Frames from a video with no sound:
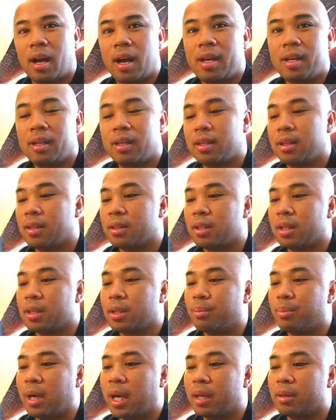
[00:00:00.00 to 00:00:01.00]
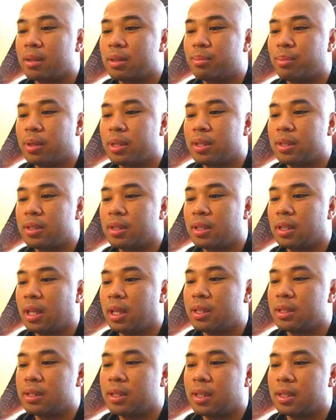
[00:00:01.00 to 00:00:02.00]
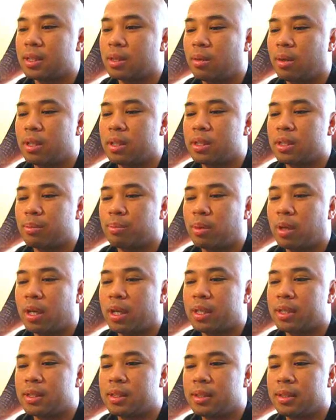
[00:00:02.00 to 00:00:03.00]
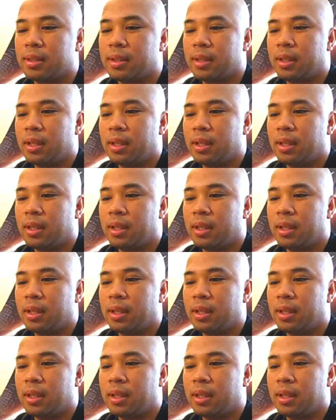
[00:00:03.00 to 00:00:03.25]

I didn't know that the back was printed, so that's that's quite a surprise.